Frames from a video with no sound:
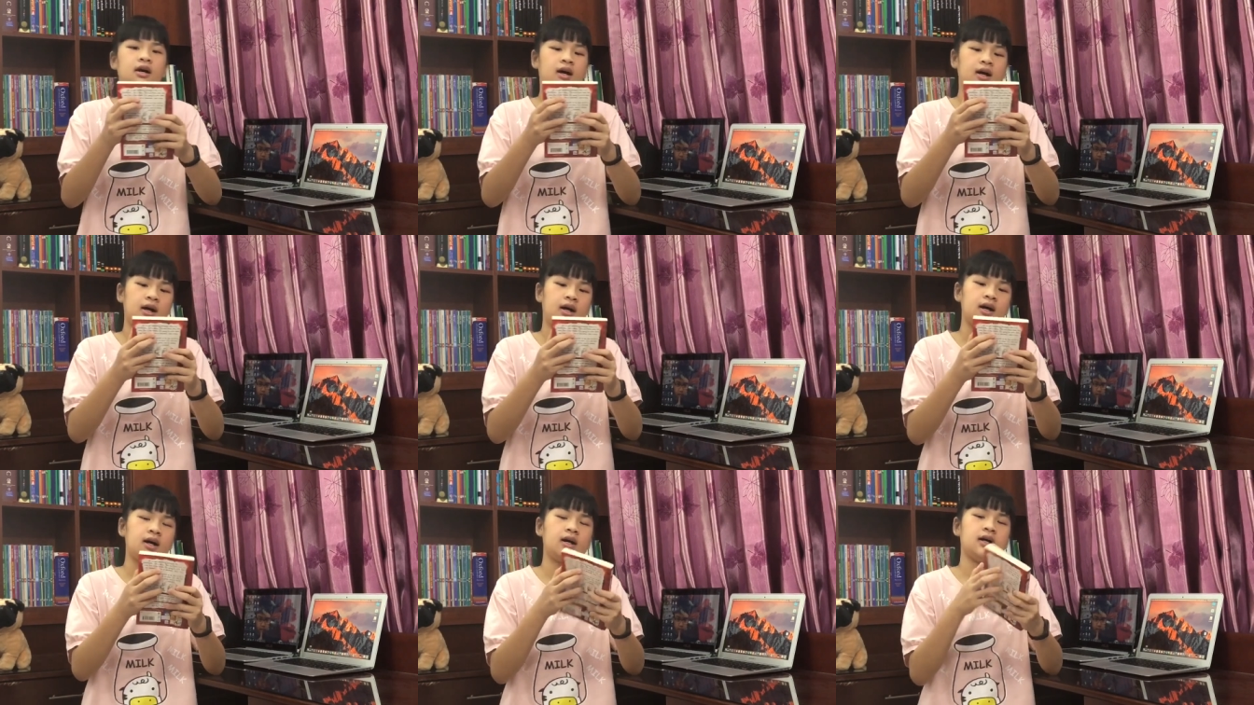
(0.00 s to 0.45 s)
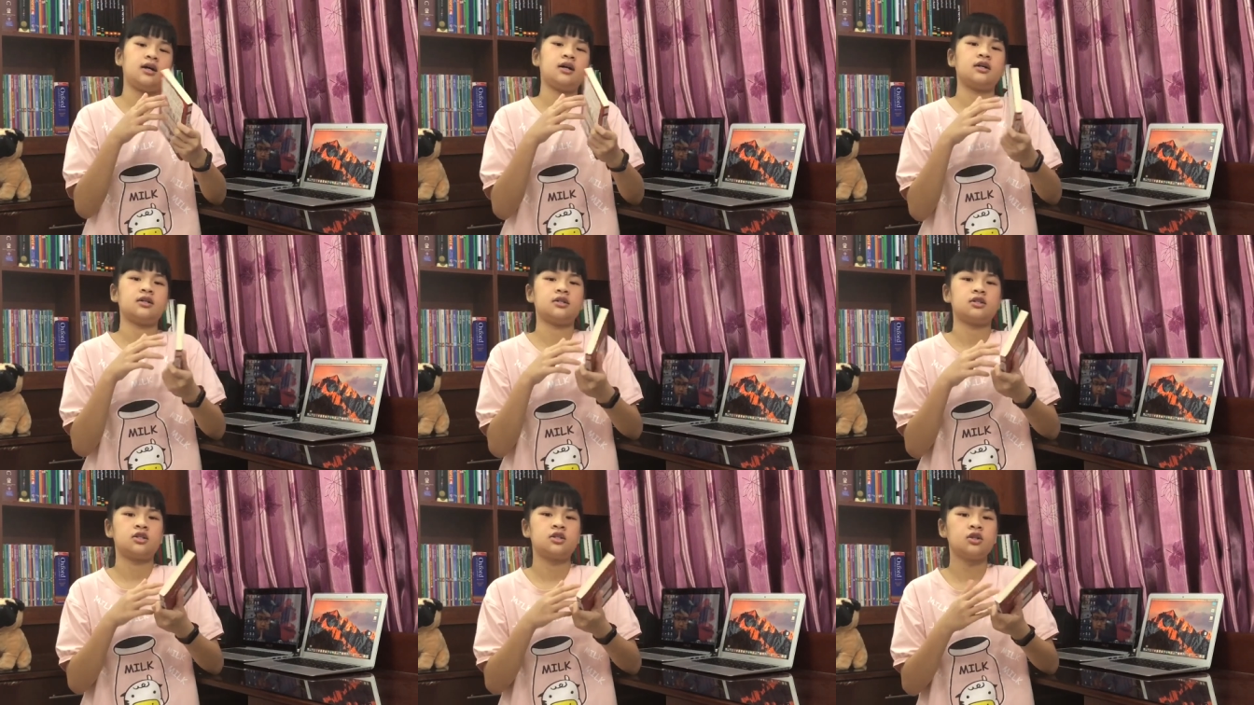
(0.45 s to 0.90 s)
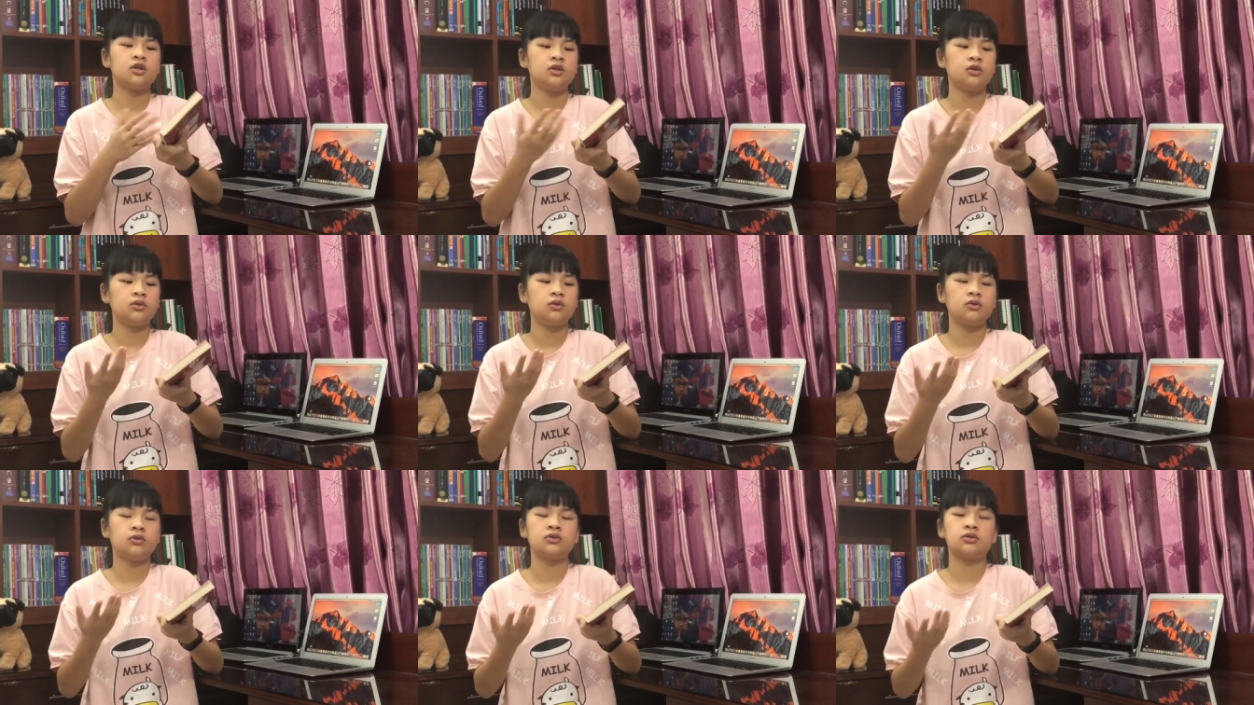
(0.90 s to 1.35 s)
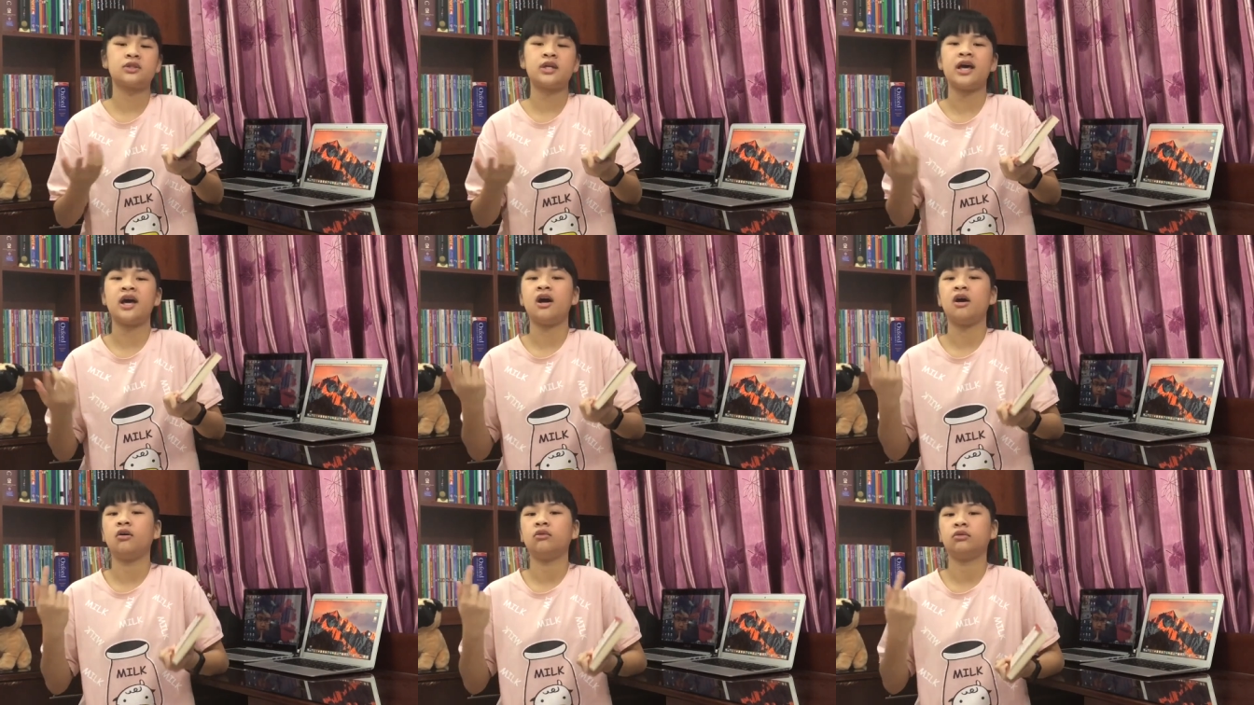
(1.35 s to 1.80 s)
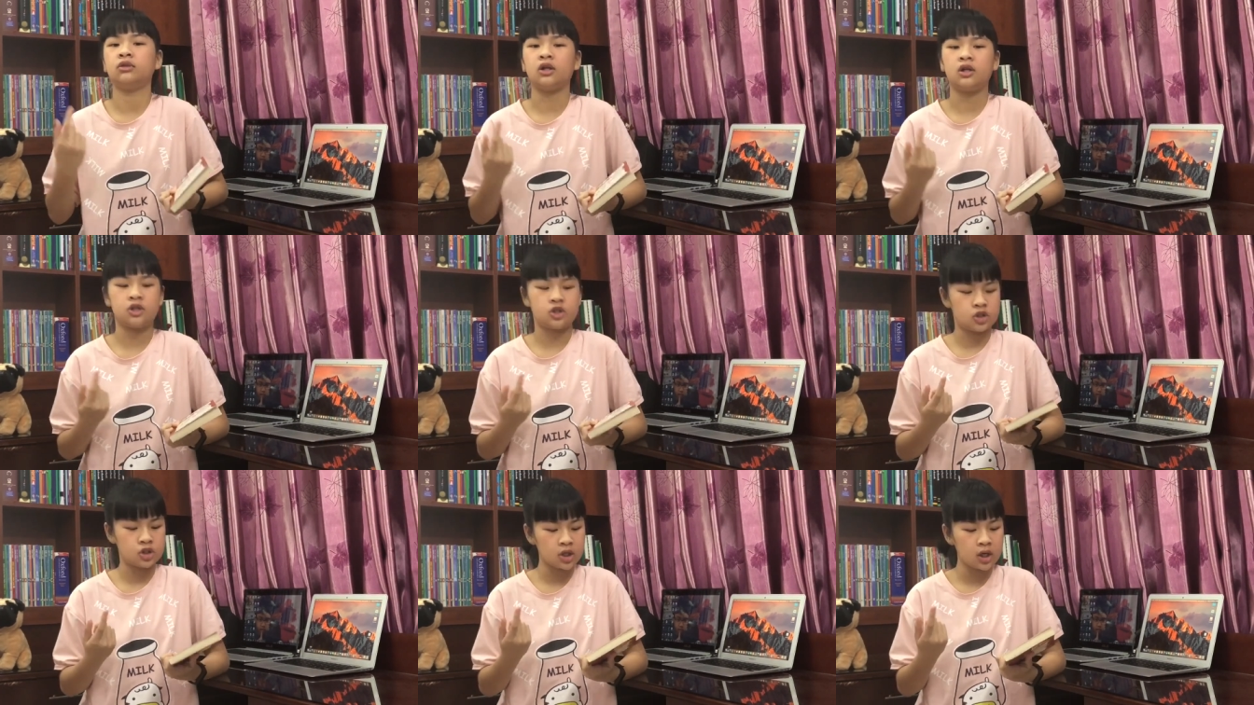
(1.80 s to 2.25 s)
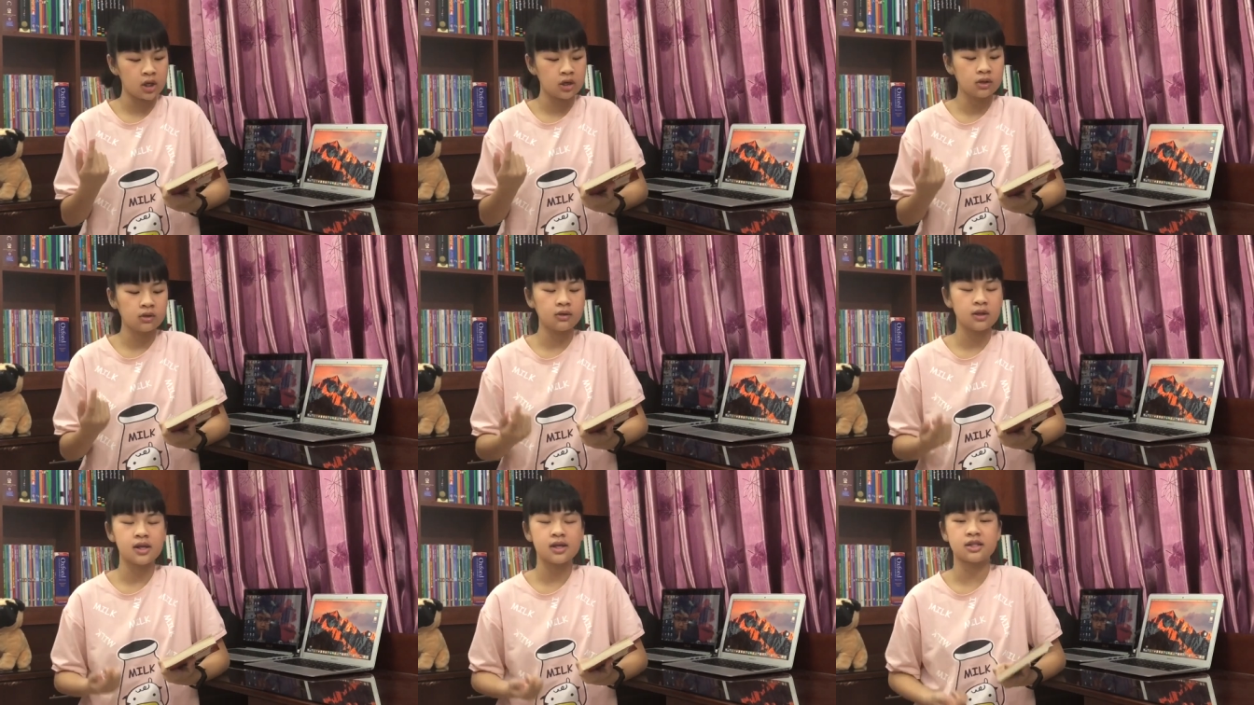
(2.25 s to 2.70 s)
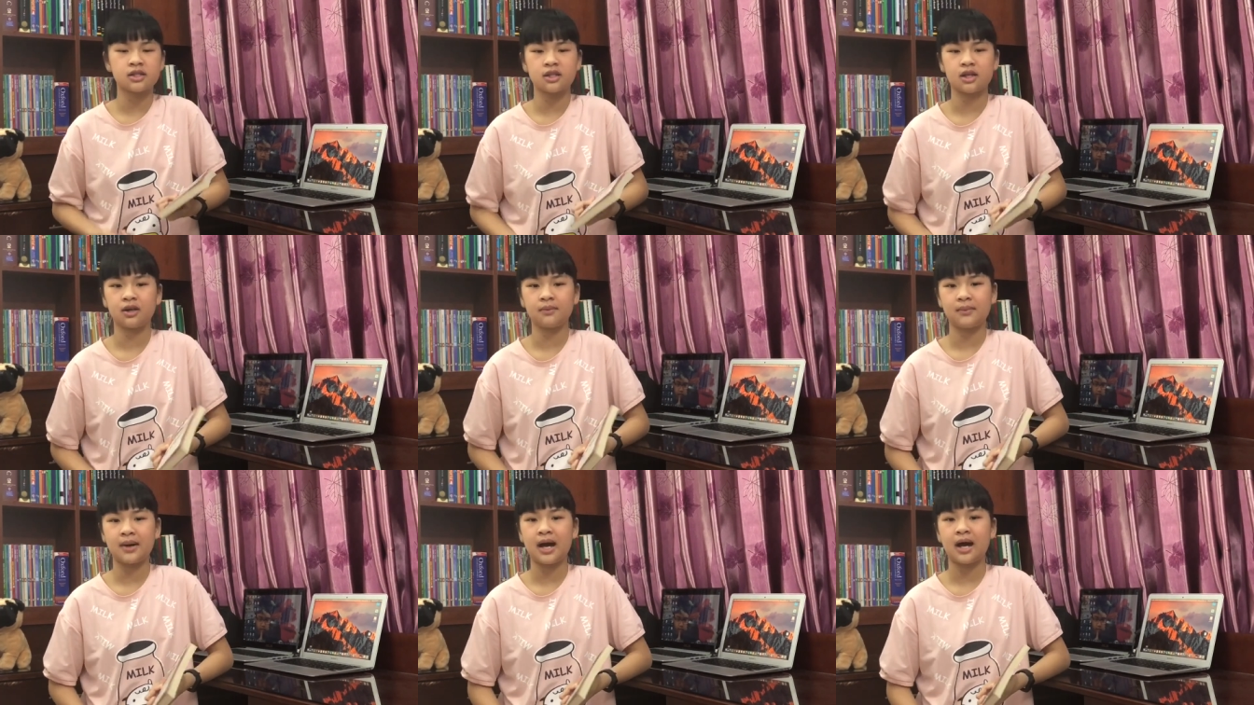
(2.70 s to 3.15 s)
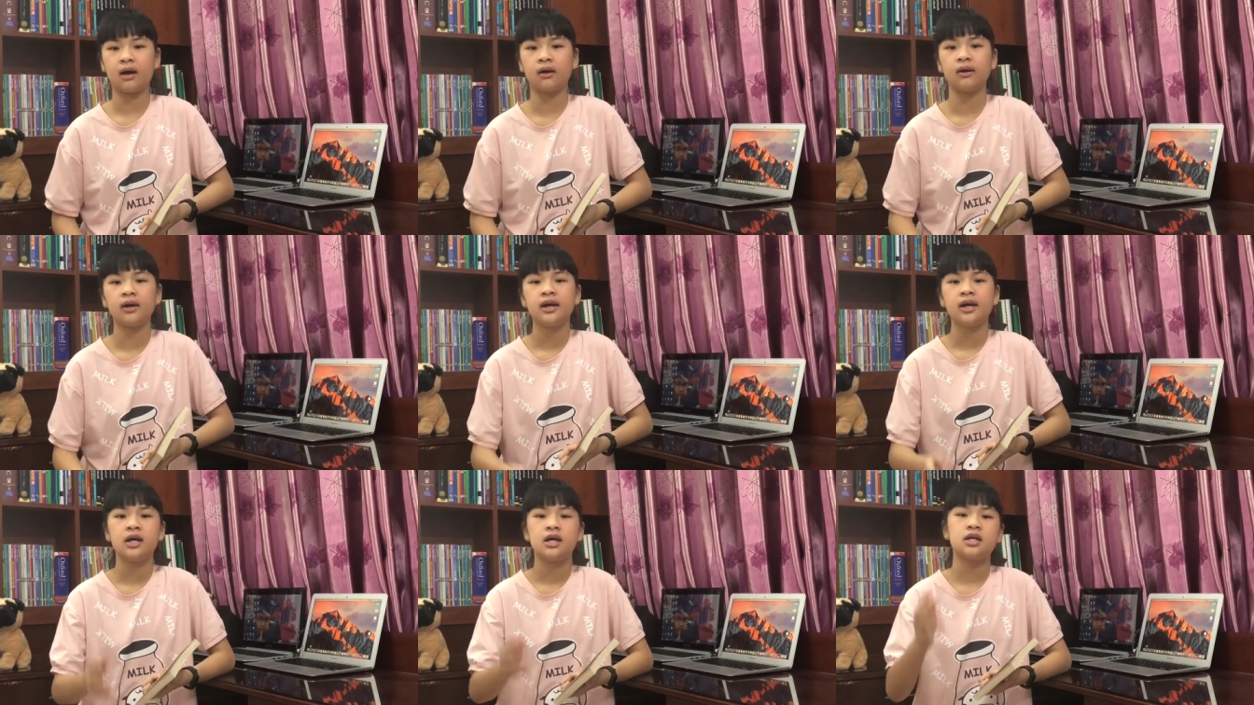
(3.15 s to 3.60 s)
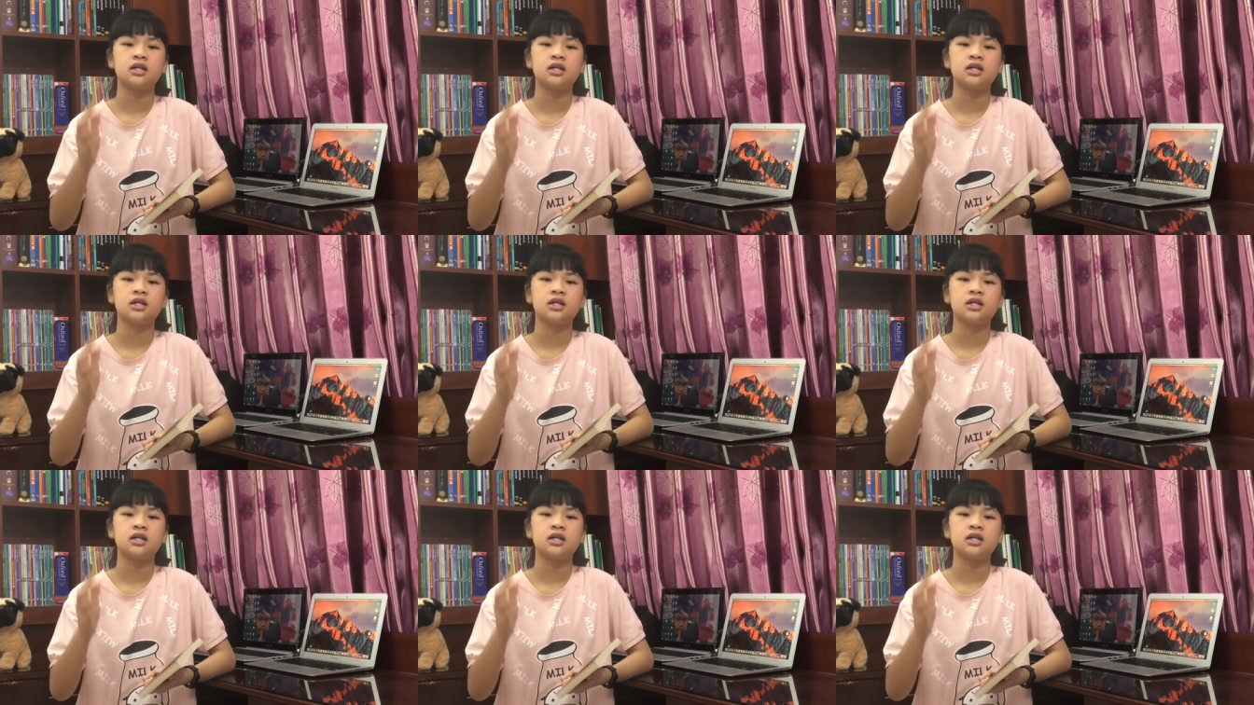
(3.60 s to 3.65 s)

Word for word: uh, to tell the journalists about